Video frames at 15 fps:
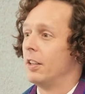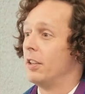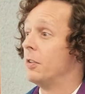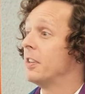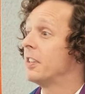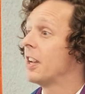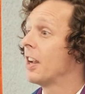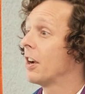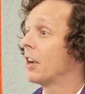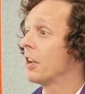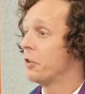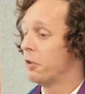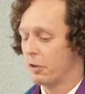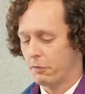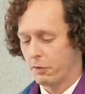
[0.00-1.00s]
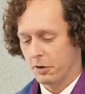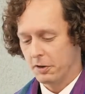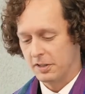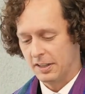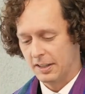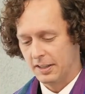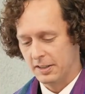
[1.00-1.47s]
Unitarian
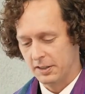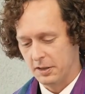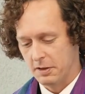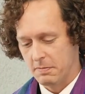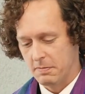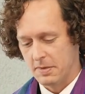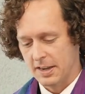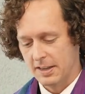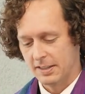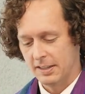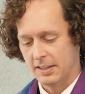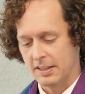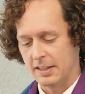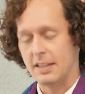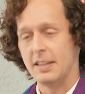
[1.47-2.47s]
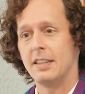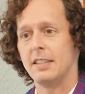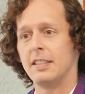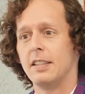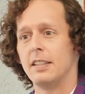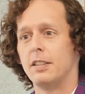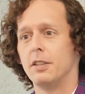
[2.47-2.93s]
Universalism isn't
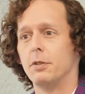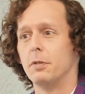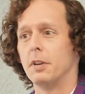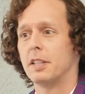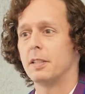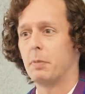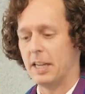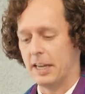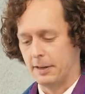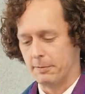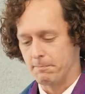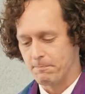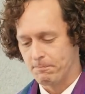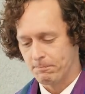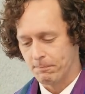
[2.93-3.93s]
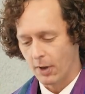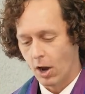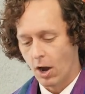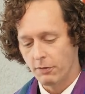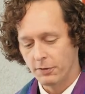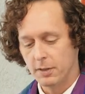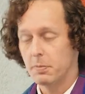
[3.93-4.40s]
easy to explain.
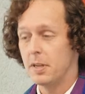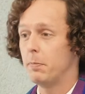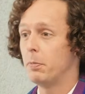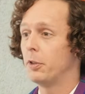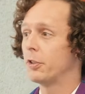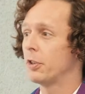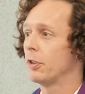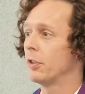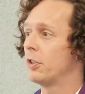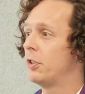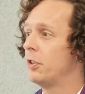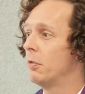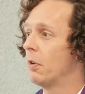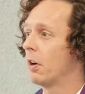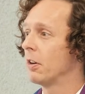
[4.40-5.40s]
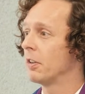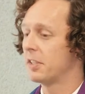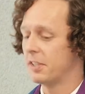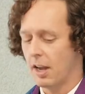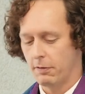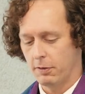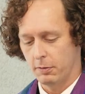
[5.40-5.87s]
Often people turn to our
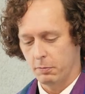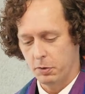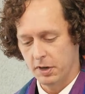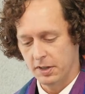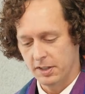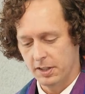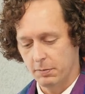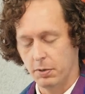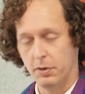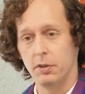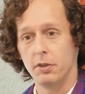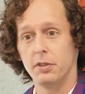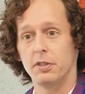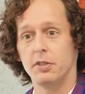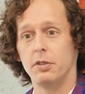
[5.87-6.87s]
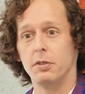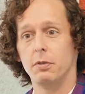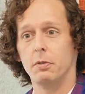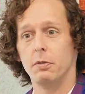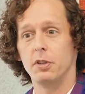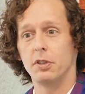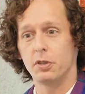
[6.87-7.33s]
7 principles
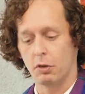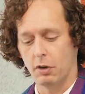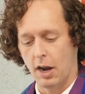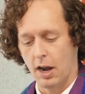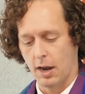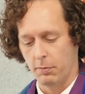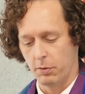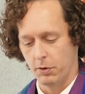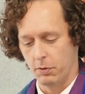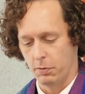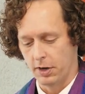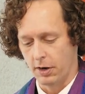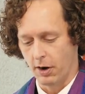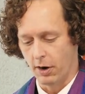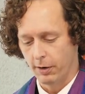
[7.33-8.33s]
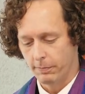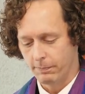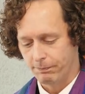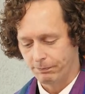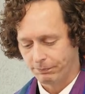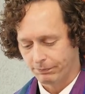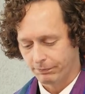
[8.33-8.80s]
to describe who we are.
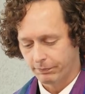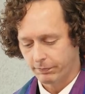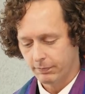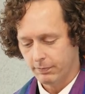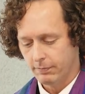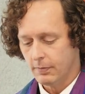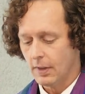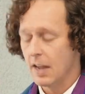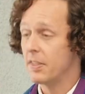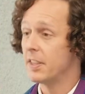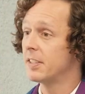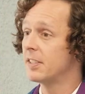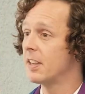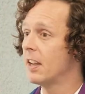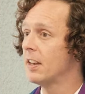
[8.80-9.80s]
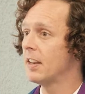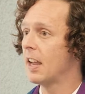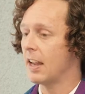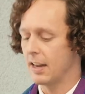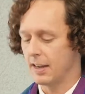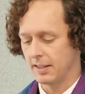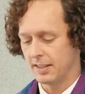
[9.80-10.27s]
This
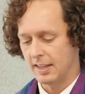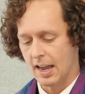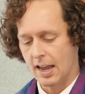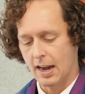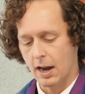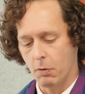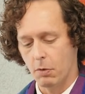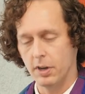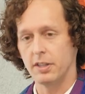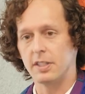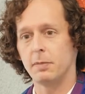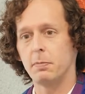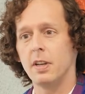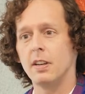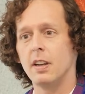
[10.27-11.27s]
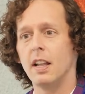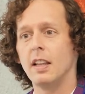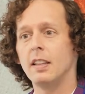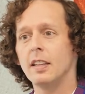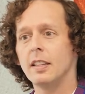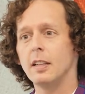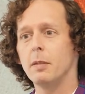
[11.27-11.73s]
Sunday, instead, I want to spend a
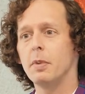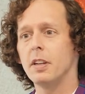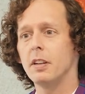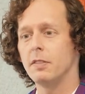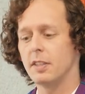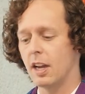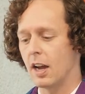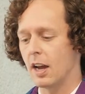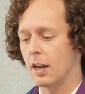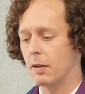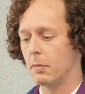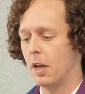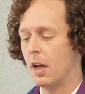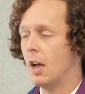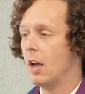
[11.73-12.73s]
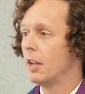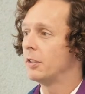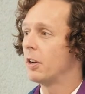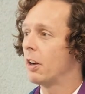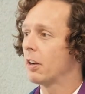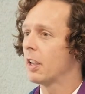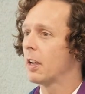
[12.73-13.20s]
little bit of time
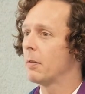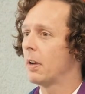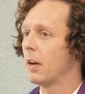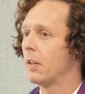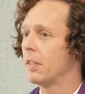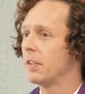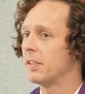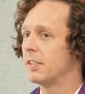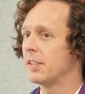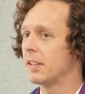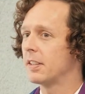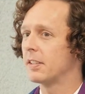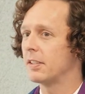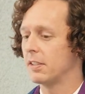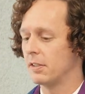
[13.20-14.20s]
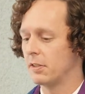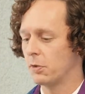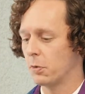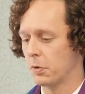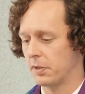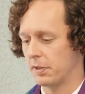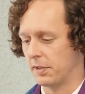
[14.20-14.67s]
talking about the 6
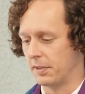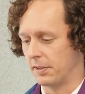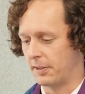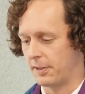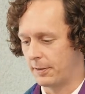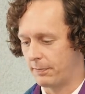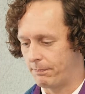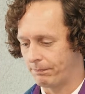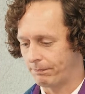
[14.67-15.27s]
sources.